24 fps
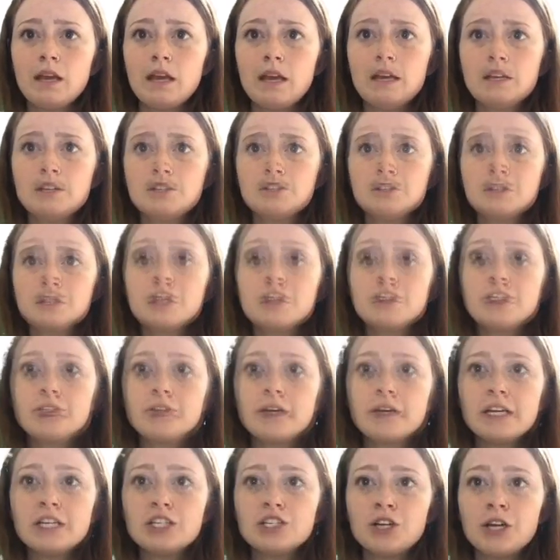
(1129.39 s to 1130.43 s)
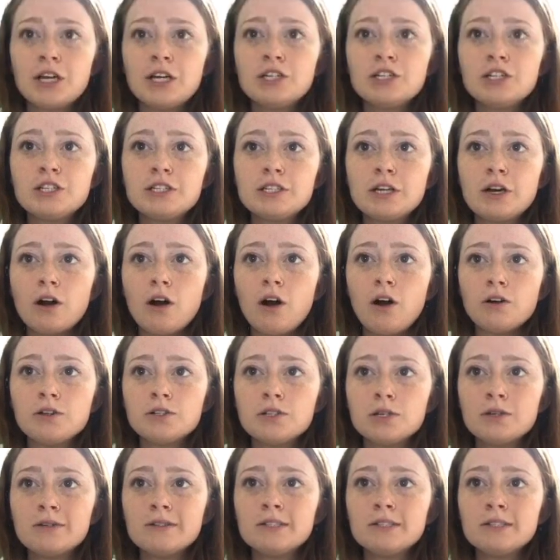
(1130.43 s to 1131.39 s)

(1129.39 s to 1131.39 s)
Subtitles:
Interest rate changes are also